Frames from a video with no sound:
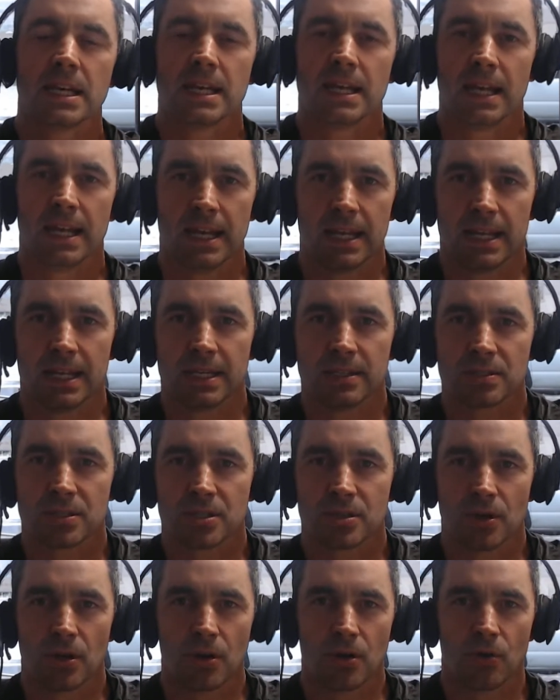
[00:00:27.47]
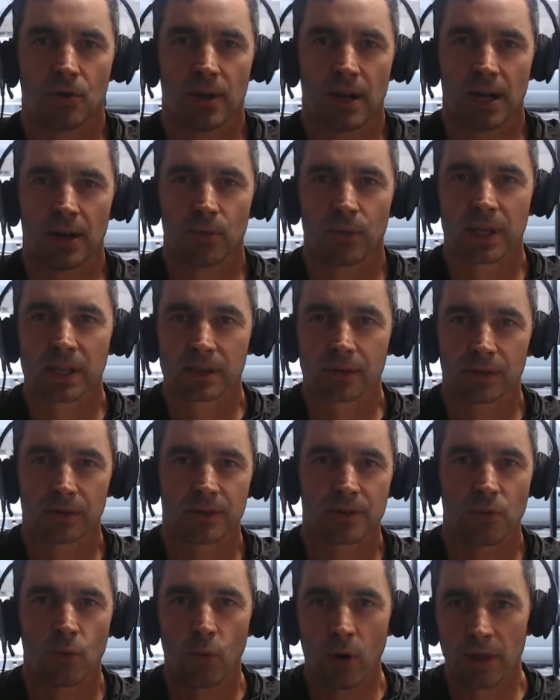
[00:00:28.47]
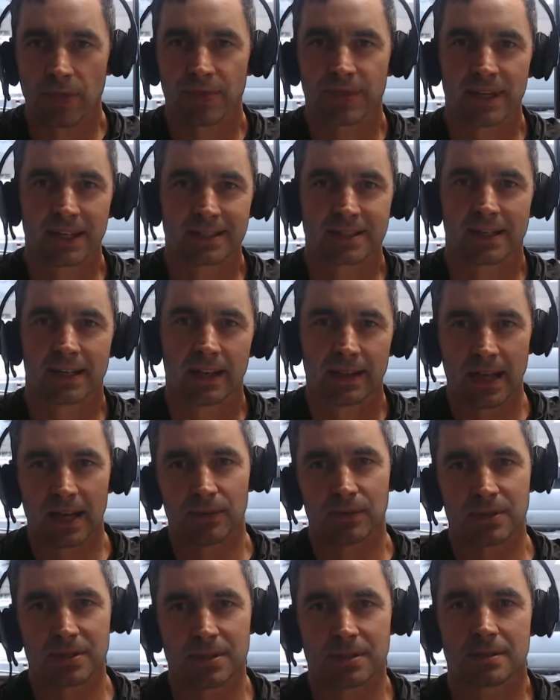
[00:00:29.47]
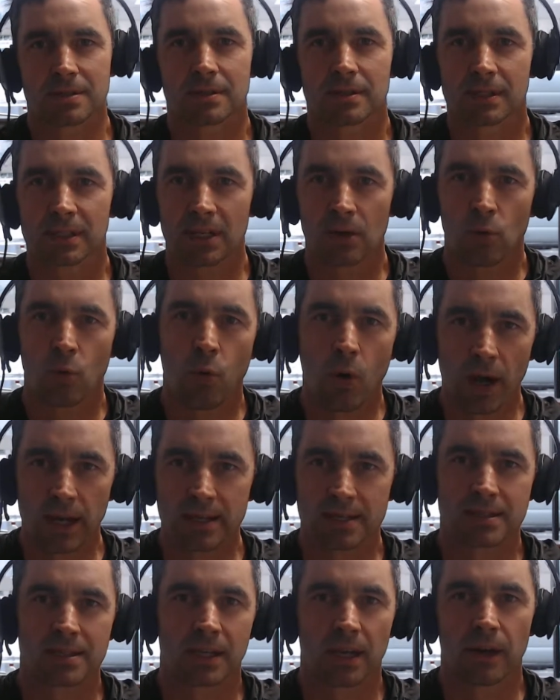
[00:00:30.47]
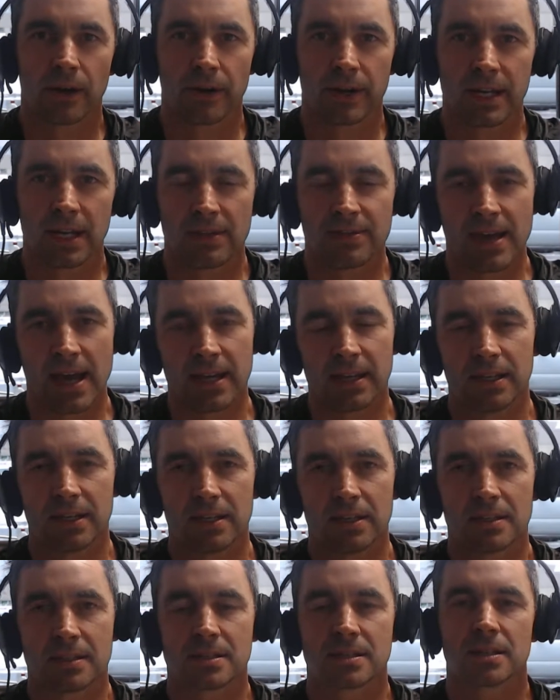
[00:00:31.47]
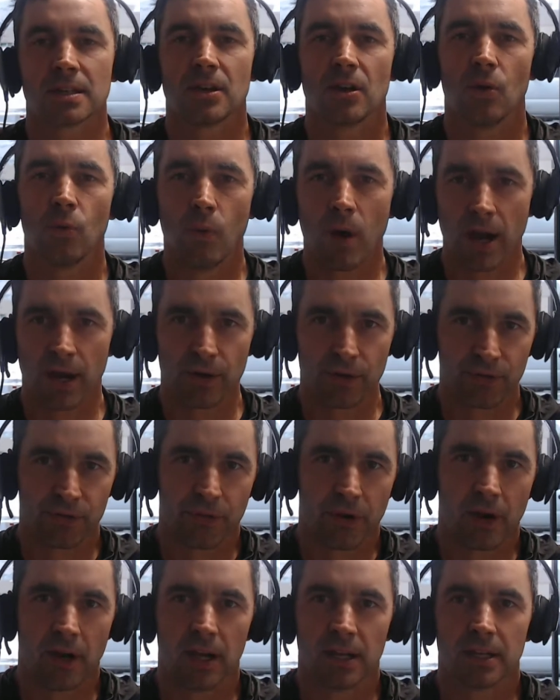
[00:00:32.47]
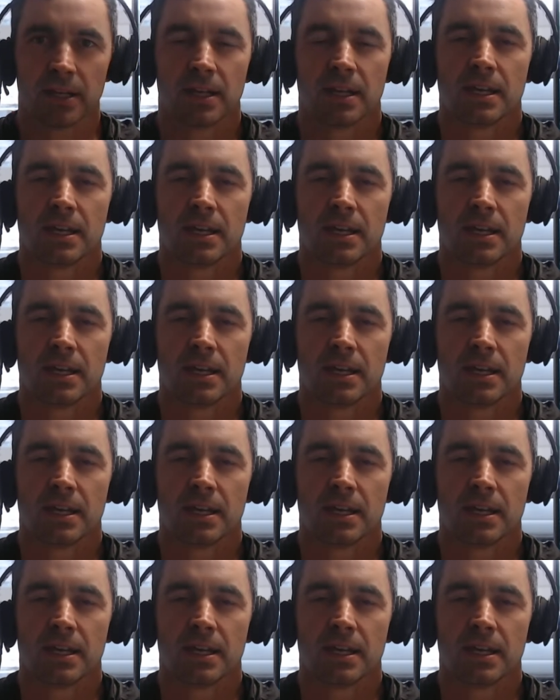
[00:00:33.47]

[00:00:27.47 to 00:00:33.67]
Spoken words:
And so we learned one thing today that was quite scary, and that is wire fraud.